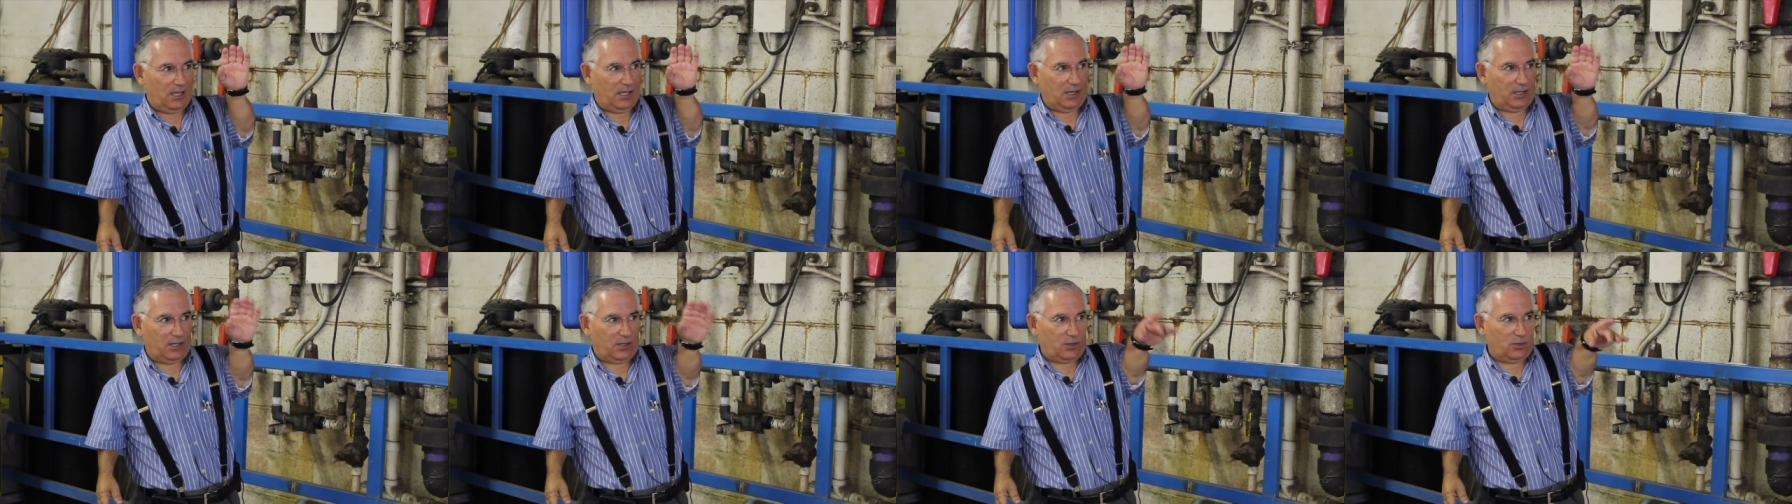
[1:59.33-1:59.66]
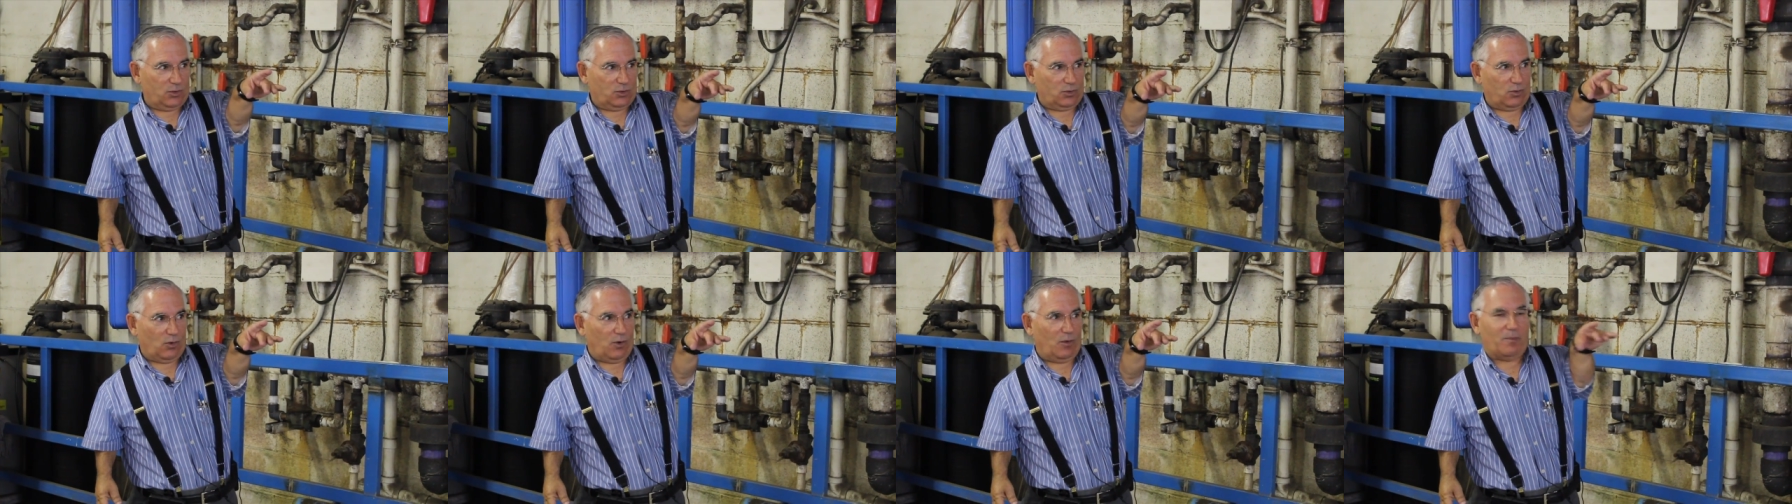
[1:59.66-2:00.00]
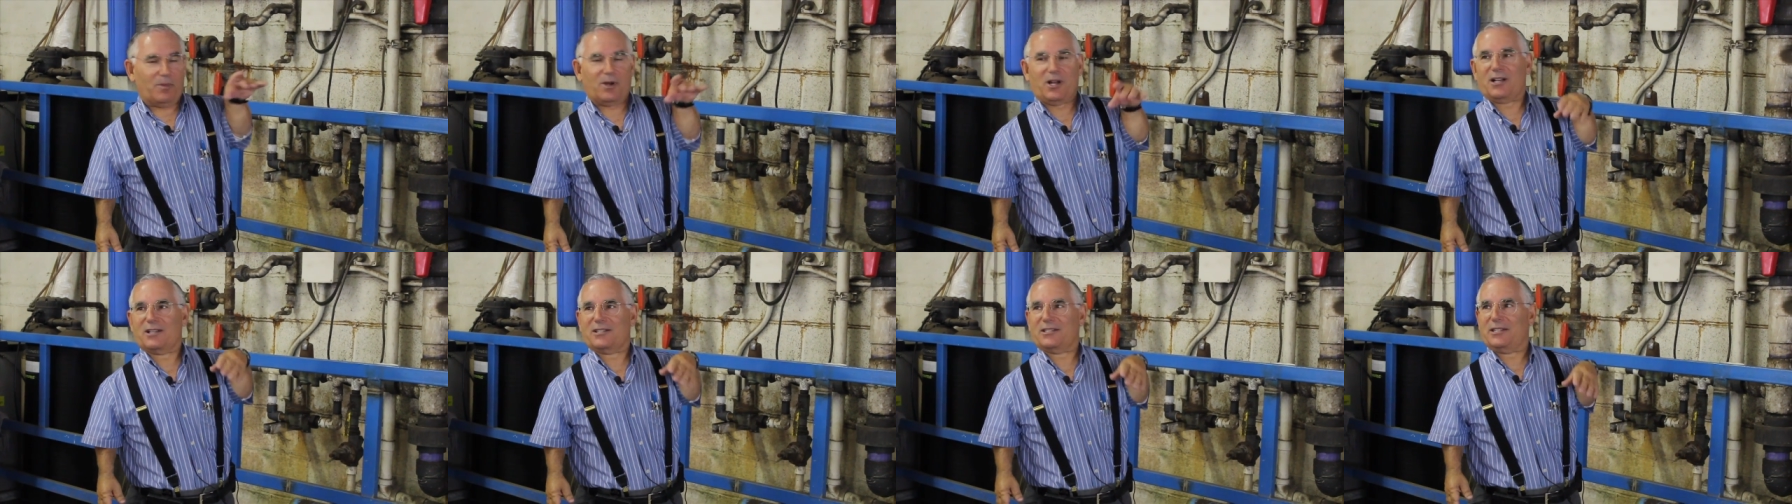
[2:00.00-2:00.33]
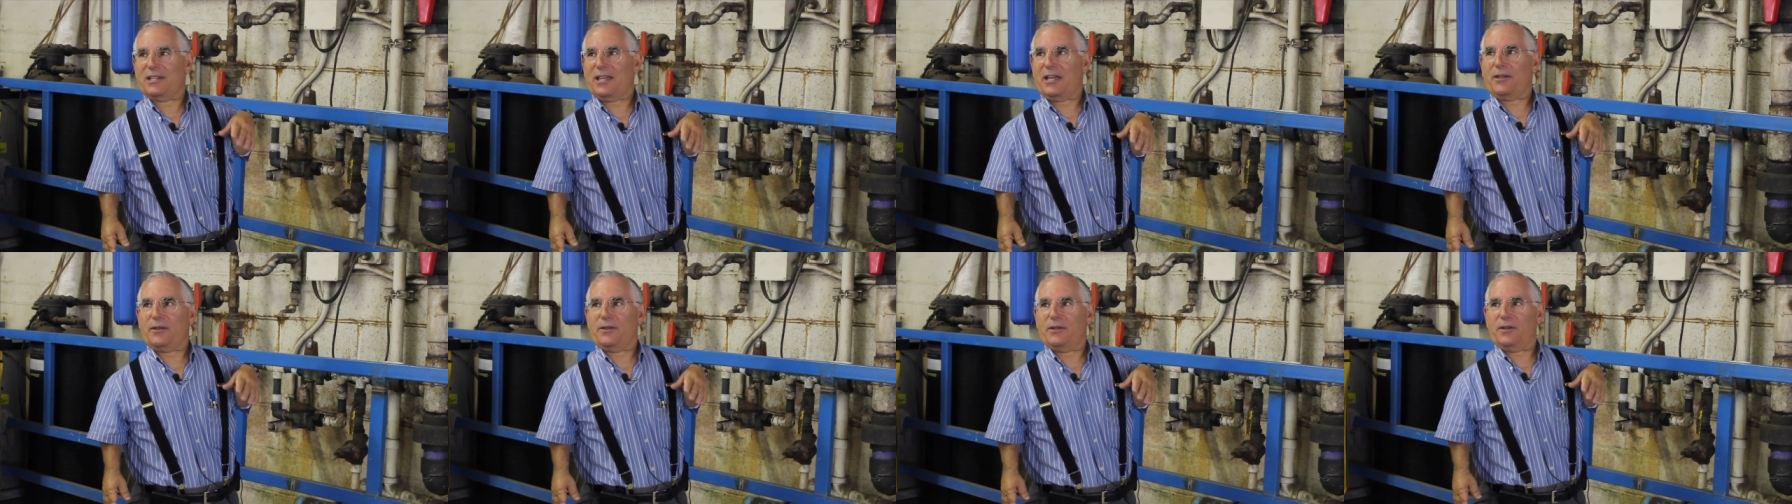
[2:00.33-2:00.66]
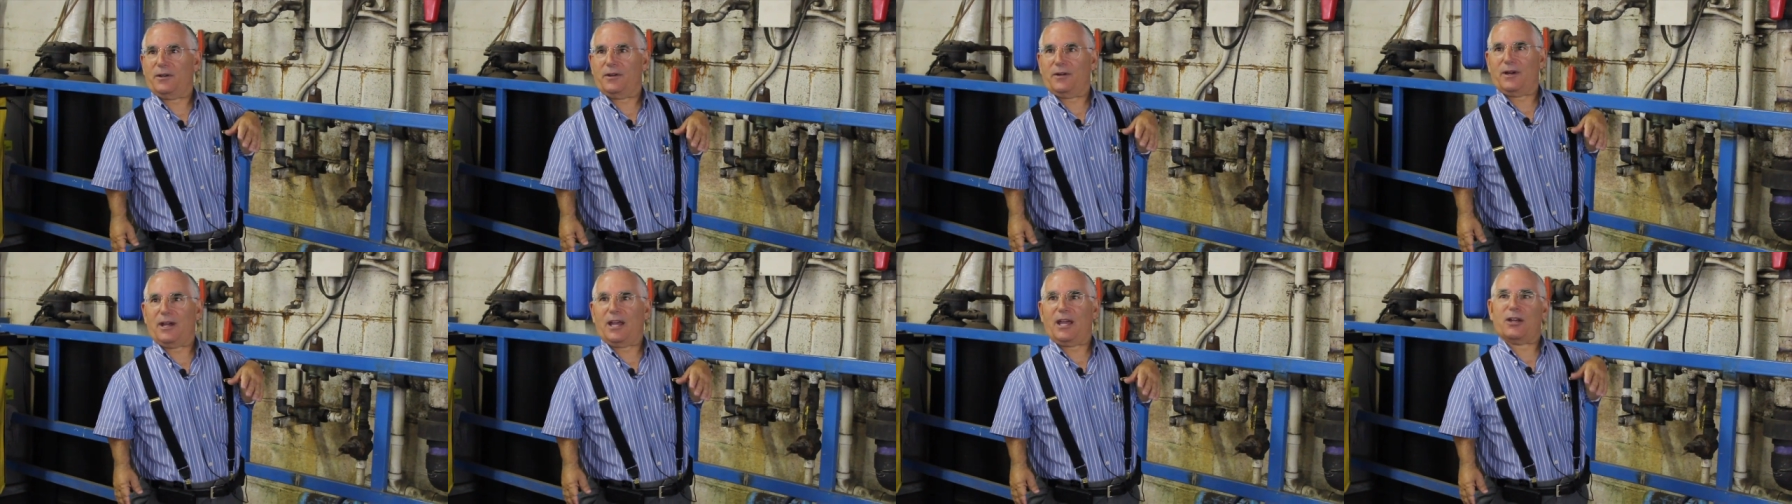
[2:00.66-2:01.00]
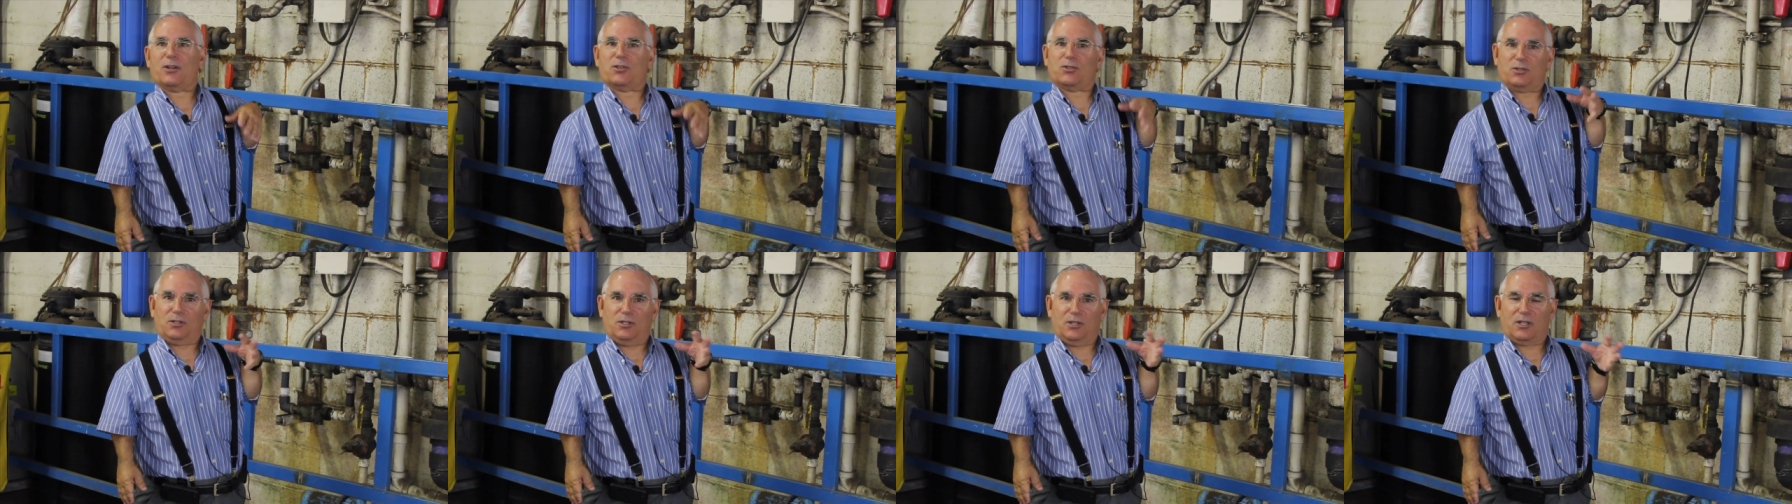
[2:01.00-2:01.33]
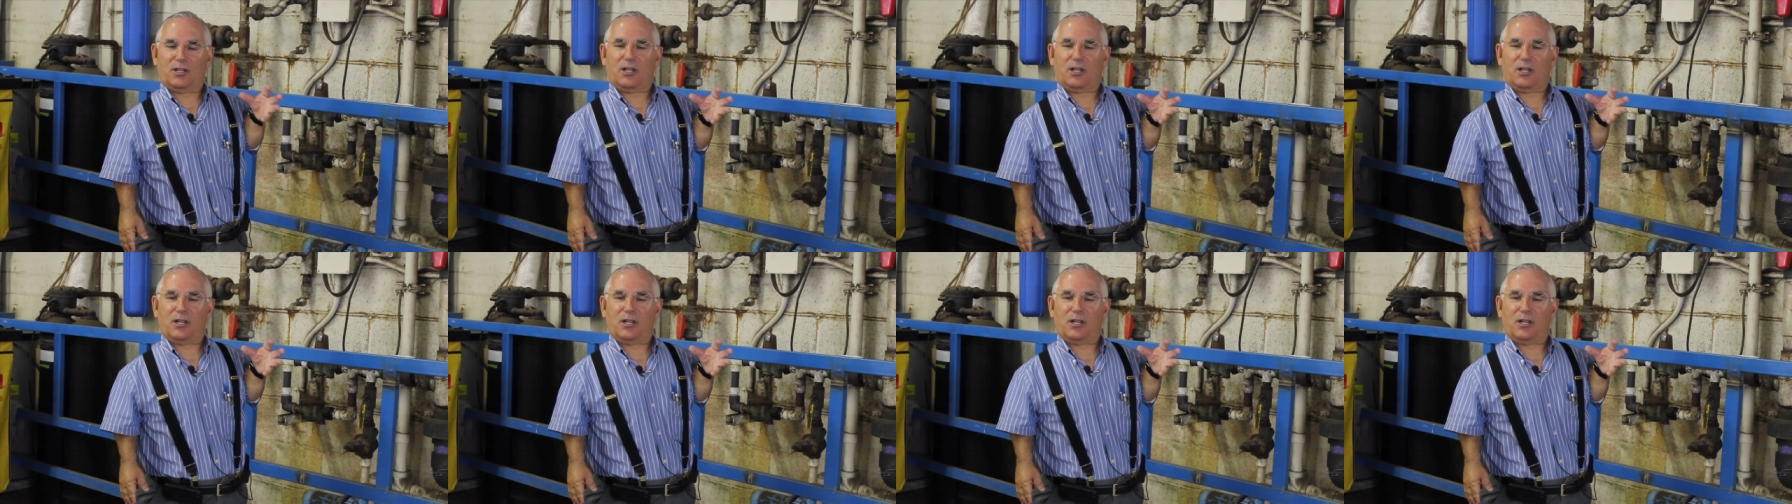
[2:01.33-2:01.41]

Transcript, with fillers: And the control box down there actually